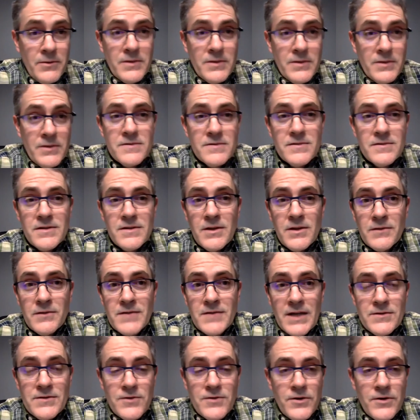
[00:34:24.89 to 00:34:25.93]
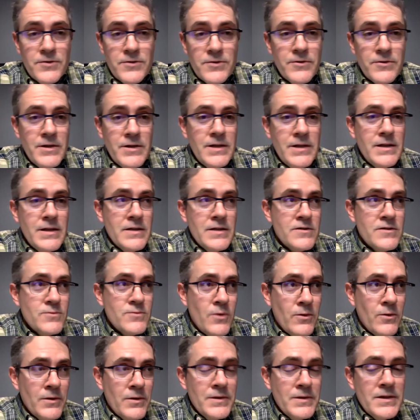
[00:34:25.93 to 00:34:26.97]
It's you know it's had surgery, it's
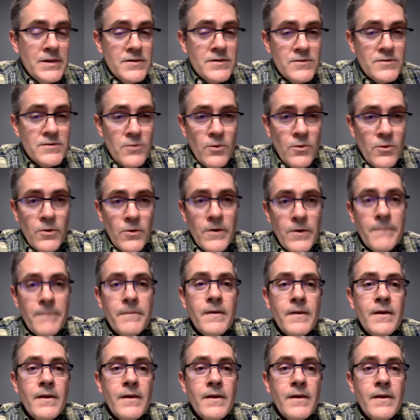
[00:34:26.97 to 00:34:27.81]
swollen, it's sore,